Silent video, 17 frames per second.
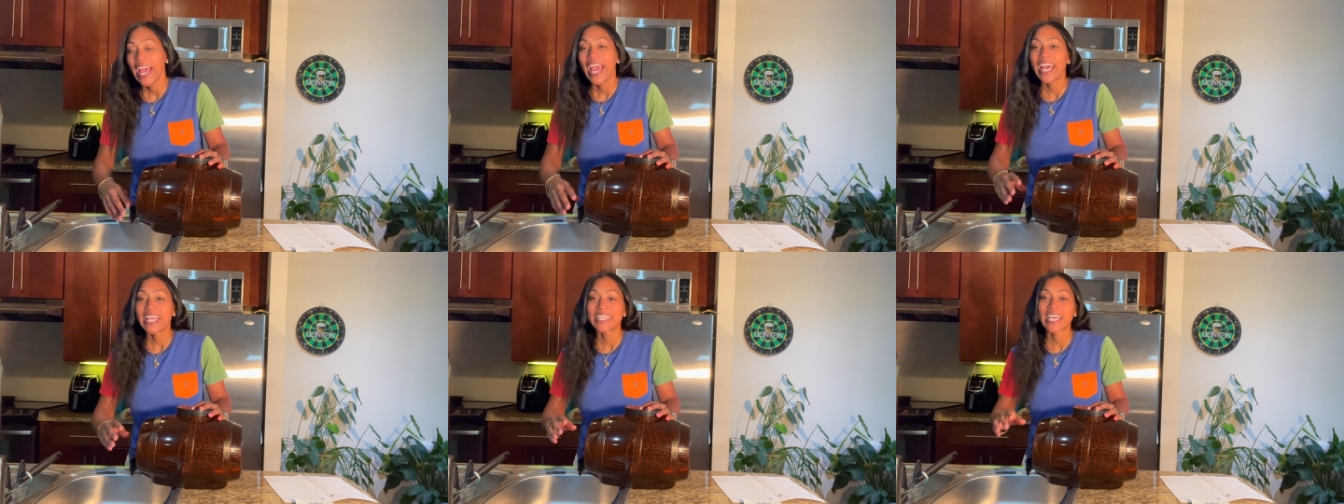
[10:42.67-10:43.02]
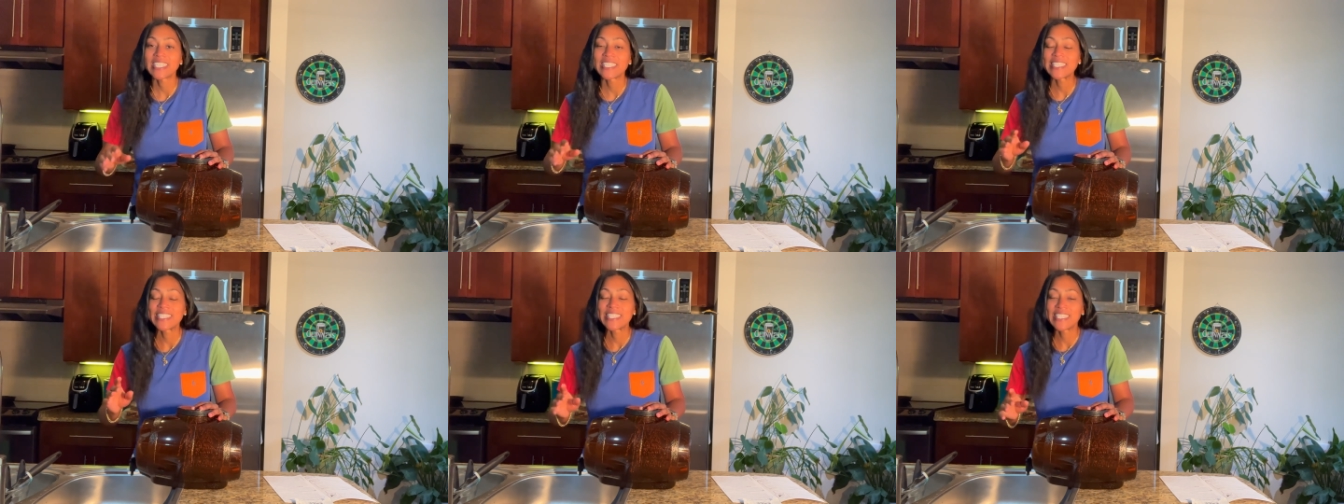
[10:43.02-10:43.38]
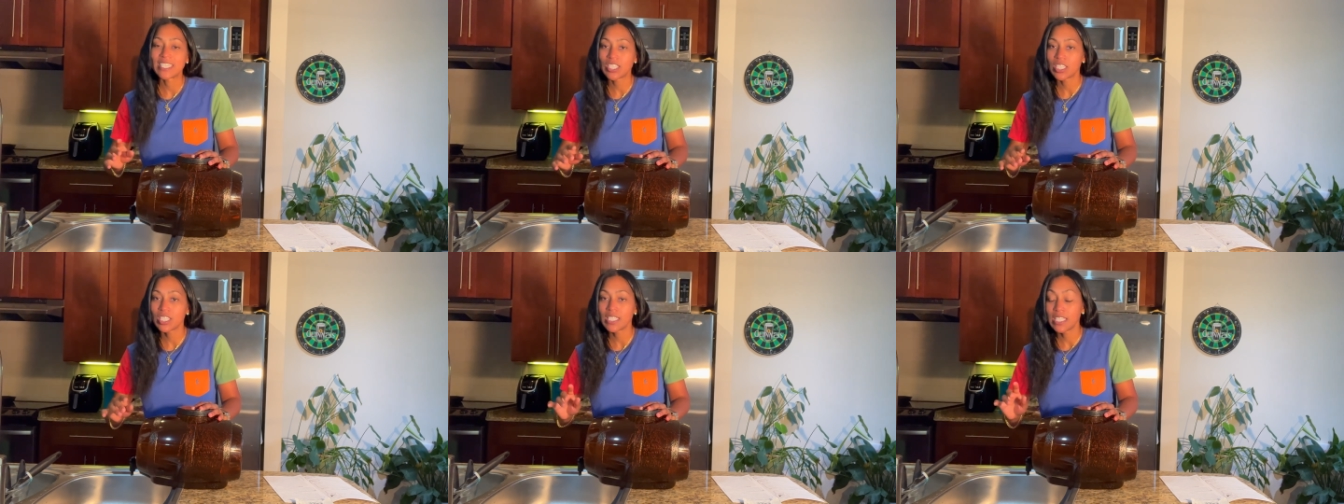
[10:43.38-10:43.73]
and that's
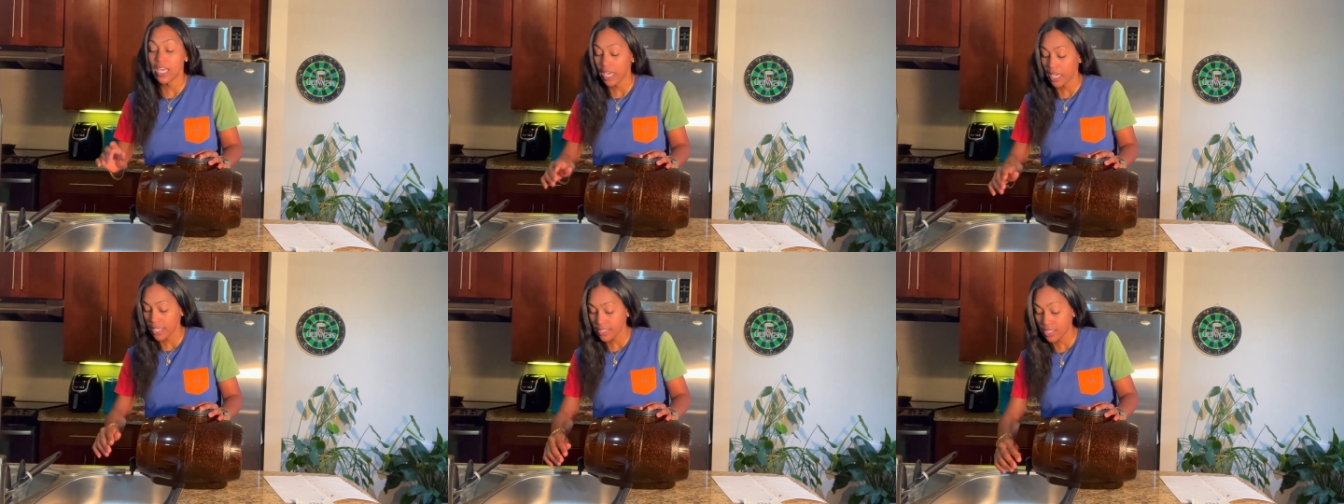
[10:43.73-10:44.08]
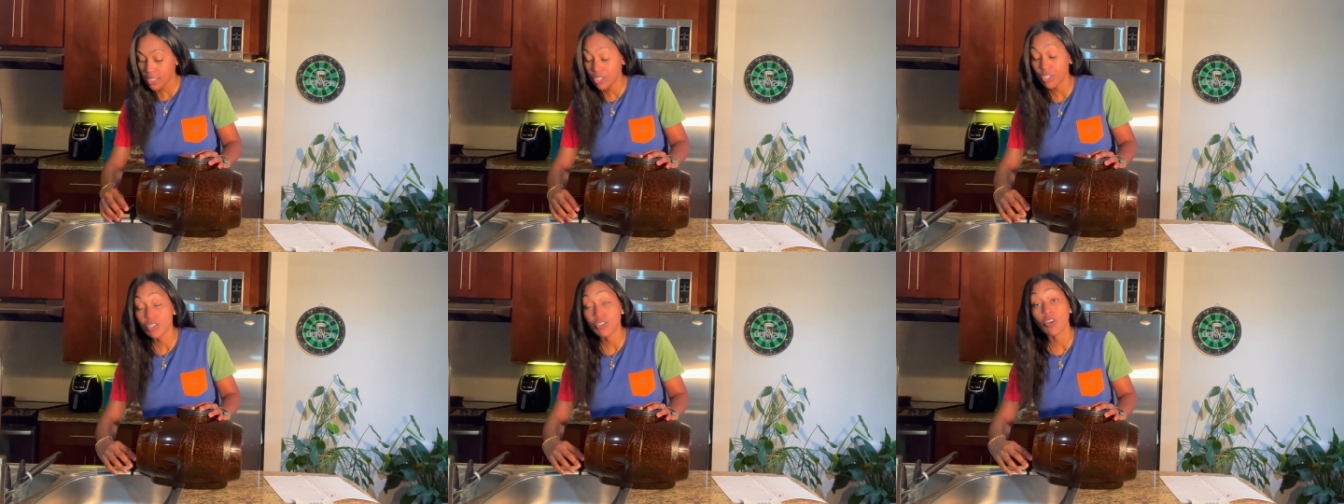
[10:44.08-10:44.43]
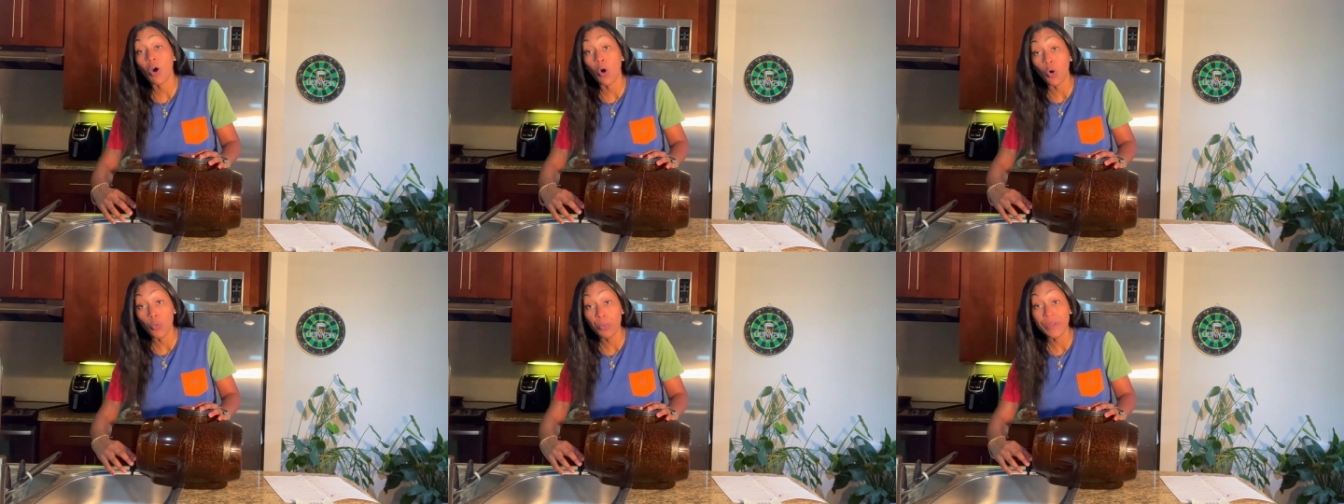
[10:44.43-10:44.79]
essentially us just
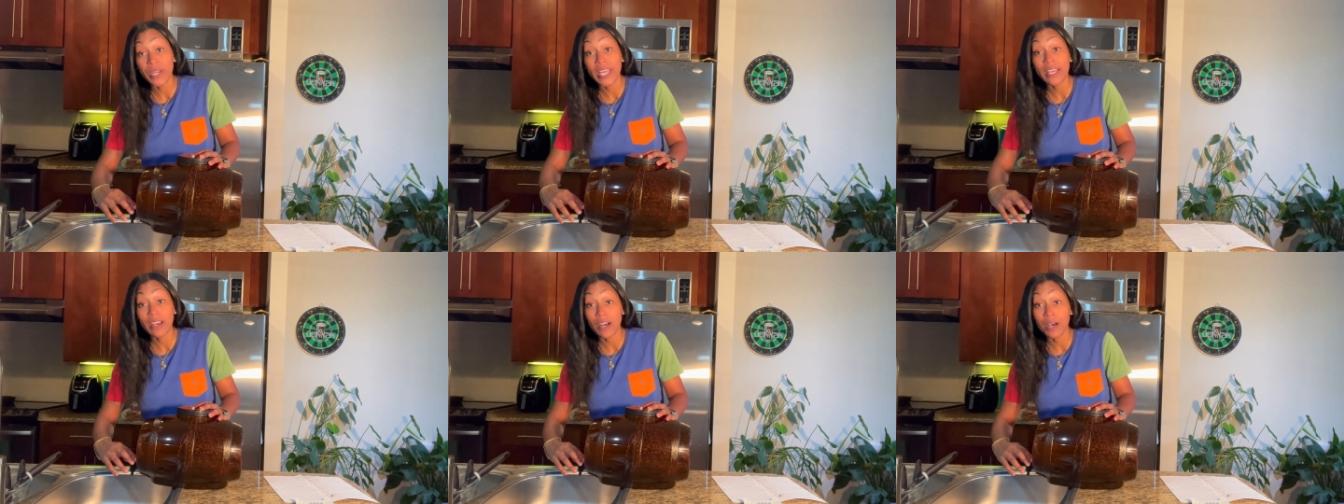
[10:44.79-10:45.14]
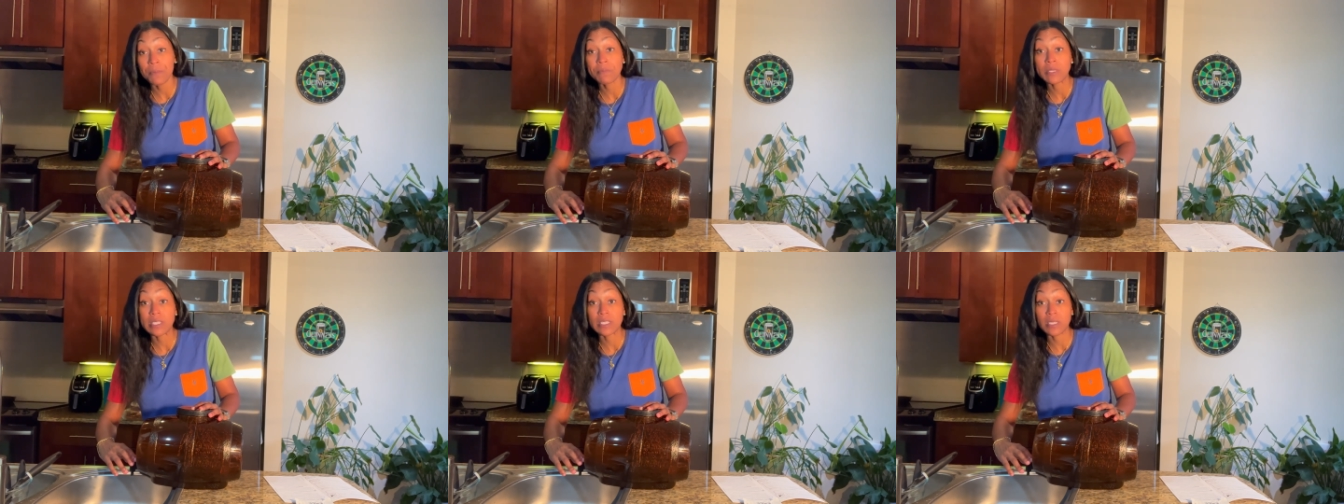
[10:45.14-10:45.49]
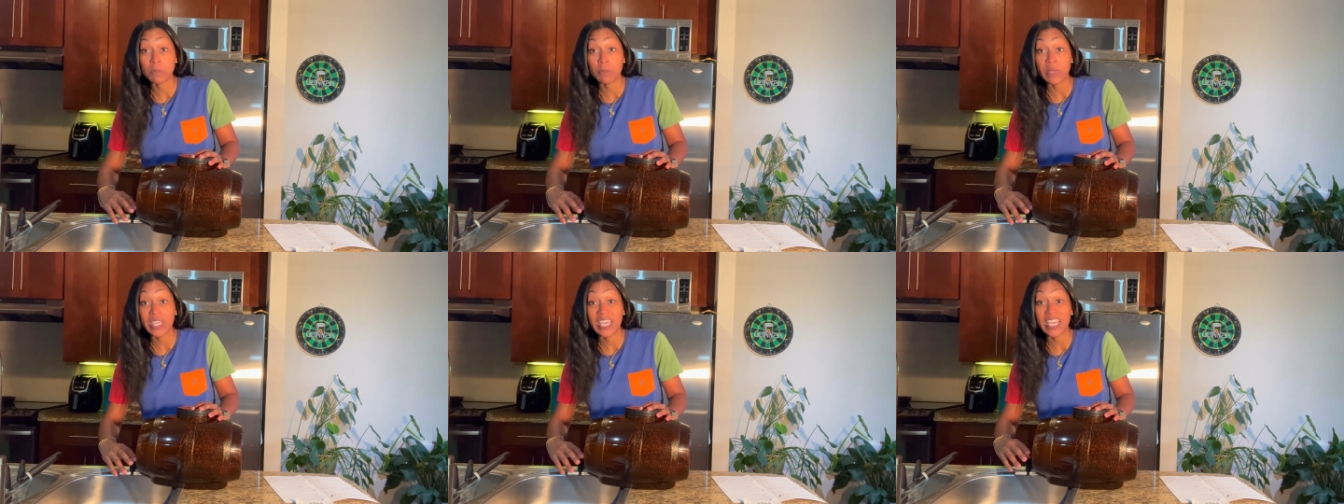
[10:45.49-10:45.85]
opening up the
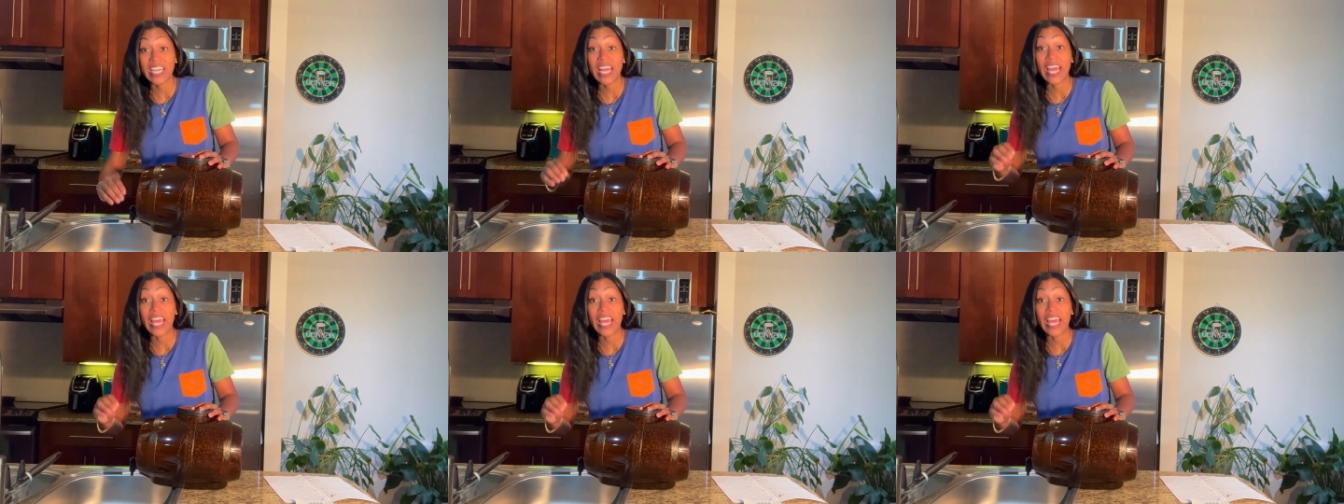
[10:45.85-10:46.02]
spigot